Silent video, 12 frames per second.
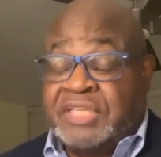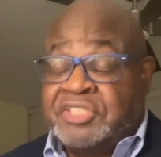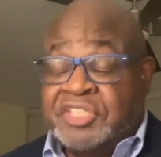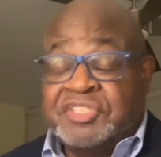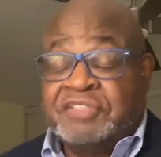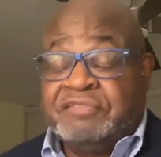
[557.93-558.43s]
I
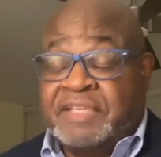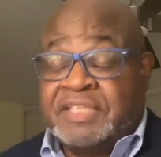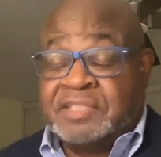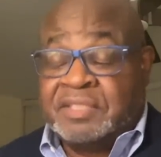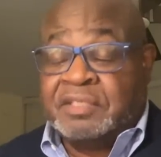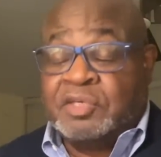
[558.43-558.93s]
just
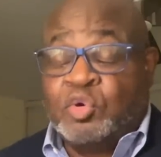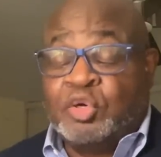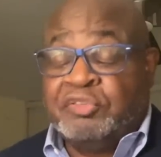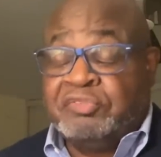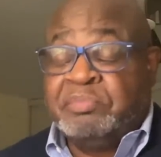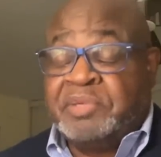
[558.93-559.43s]
invested a
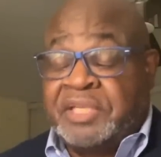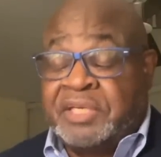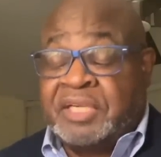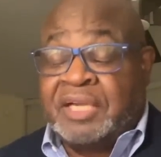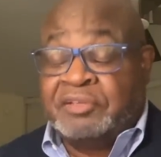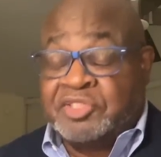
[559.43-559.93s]
quarter of a million
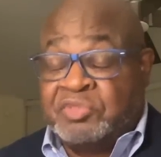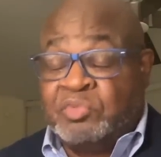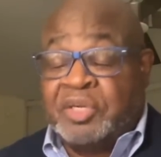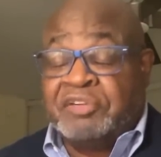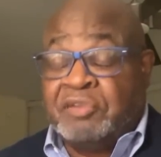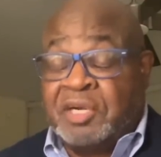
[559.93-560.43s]
dollars in
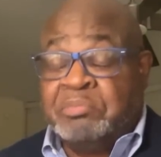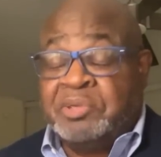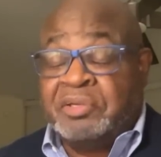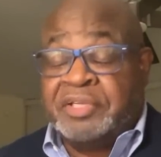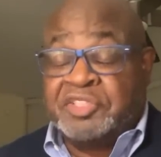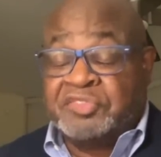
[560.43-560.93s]
one of our
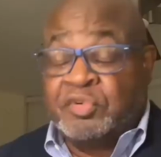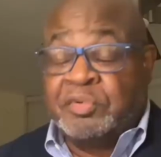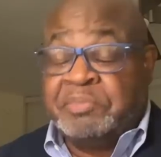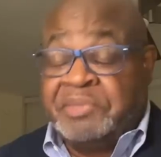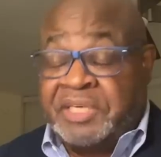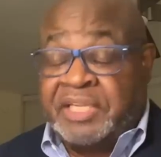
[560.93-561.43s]
buildings
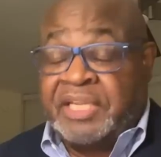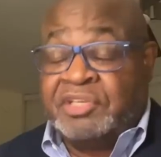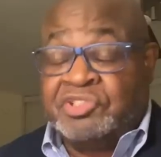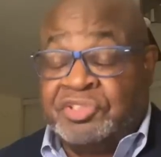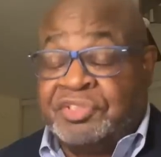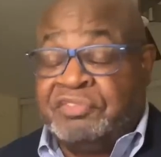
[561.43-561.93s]
for
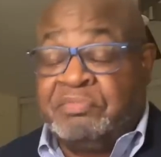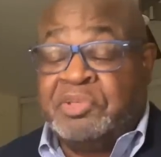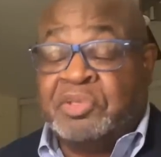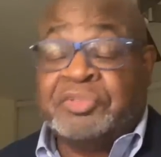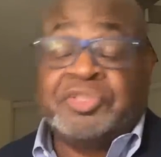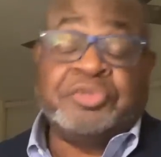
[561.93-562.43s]
remediation of
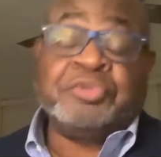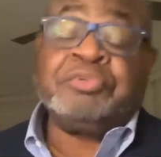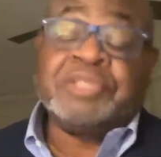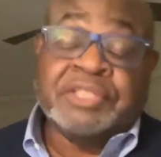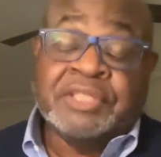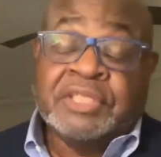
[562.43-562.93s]
mildew.
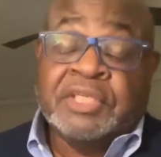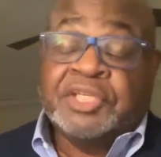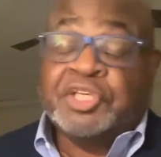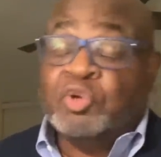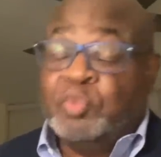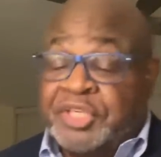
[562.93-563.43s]
You
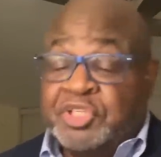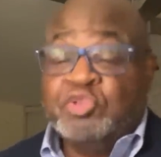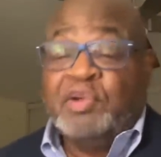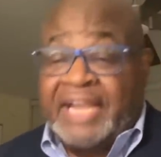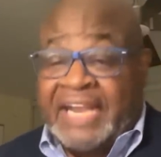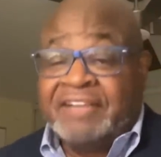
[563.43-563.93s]
know, when
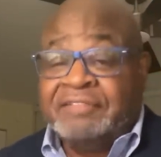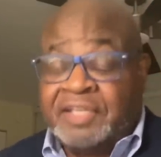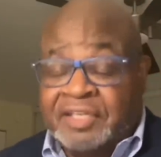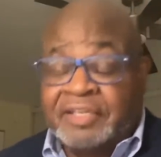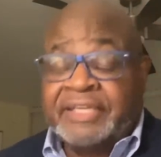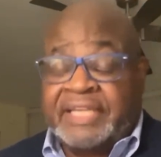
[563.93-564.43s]
you have a
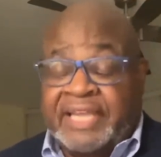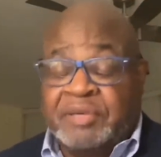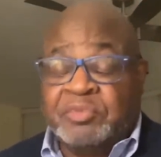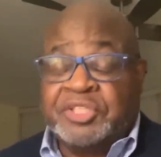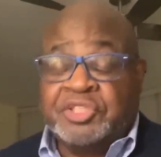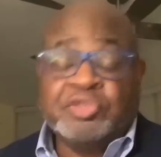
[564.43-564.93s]

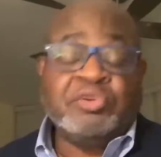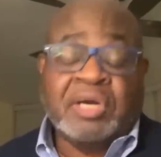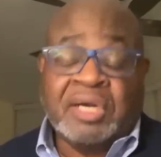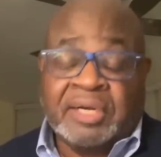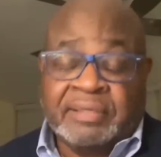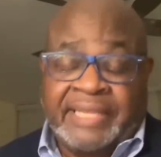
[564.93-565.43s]
hurricane, when you
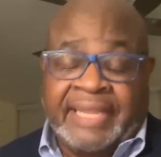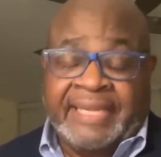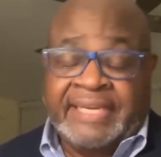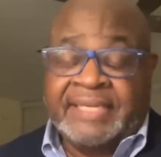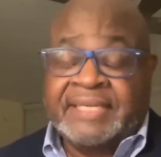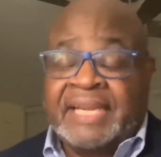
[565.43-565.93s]
are
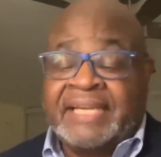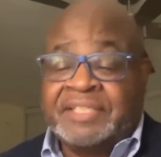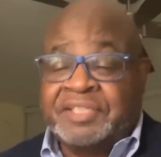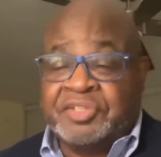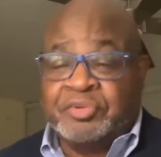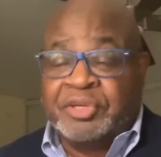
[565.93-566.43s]
80 and 90
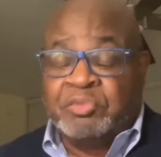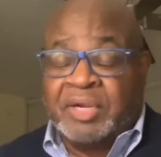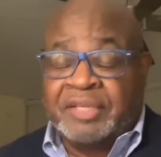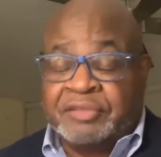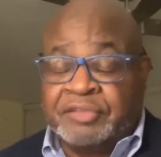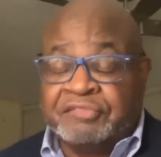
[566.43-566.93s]
degree
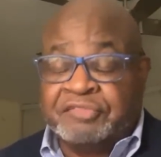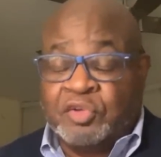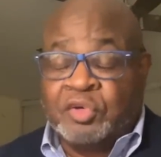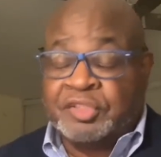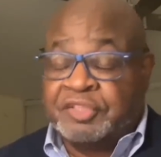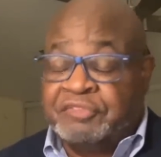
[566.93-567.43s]
weather in
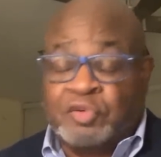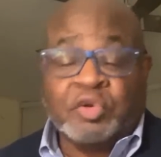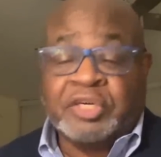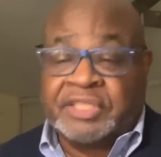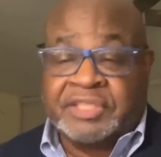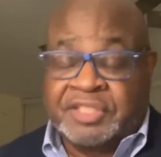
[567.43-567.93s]
Florida, the
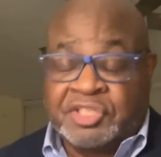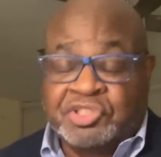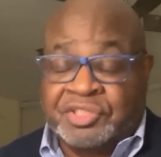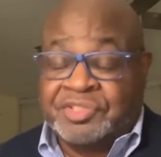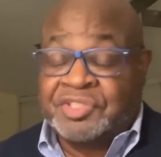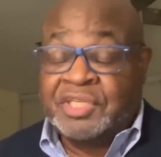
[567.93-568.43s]
Florida
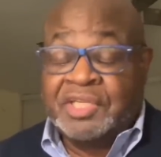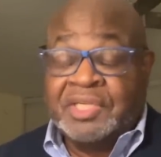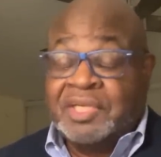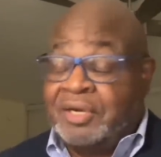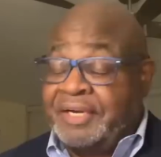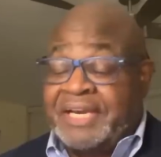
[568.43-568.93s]
conditions
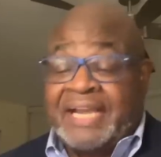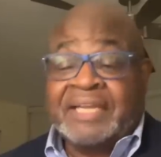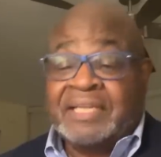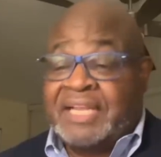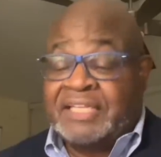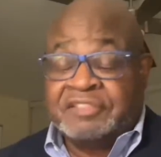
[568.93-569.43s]
are not
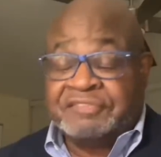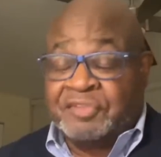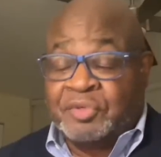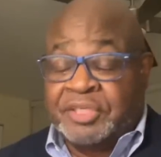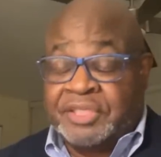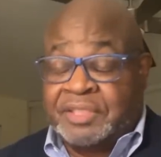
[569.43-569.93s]
like the
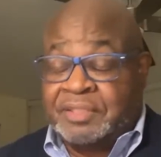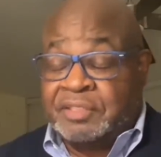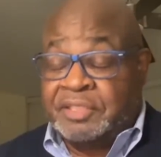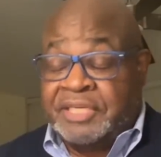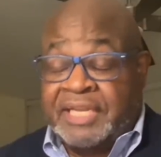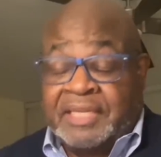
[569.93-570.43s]
Florida,
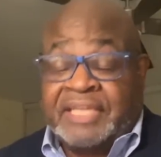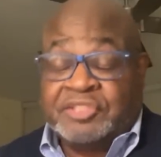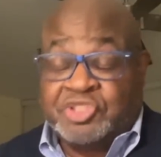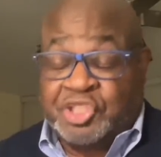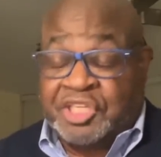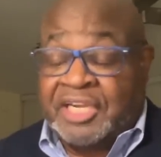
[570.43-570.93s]
not like the
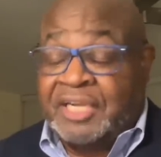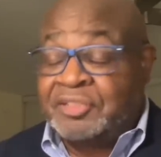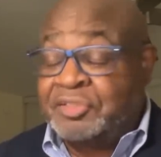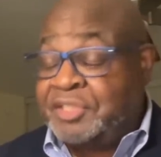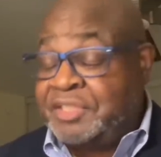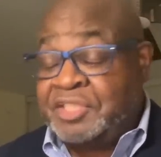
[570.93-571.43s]

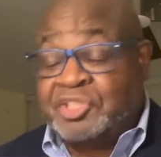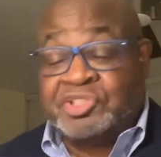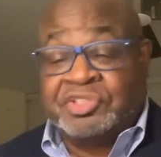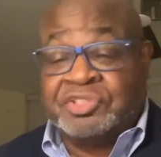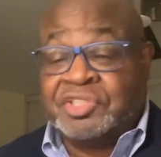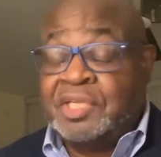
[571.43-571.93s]
Chicago
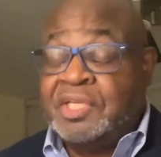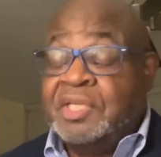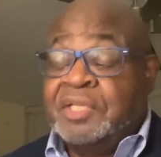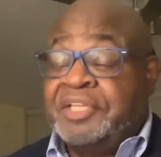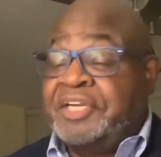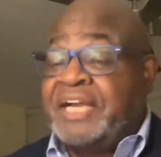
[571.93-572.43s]
conditions.
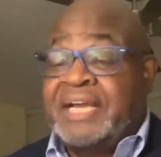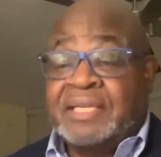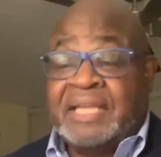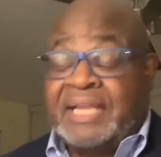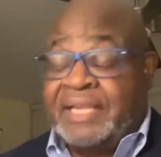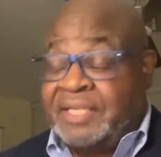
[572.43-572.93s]
They're not
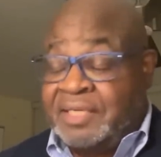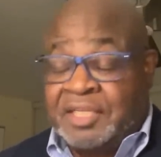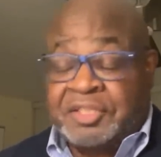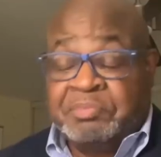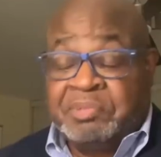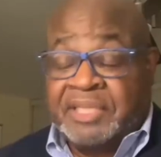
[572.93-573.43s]
like
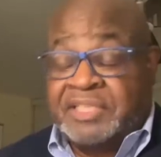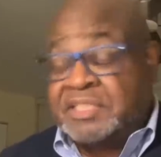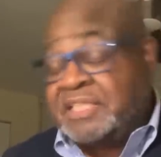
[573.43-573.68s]
other places.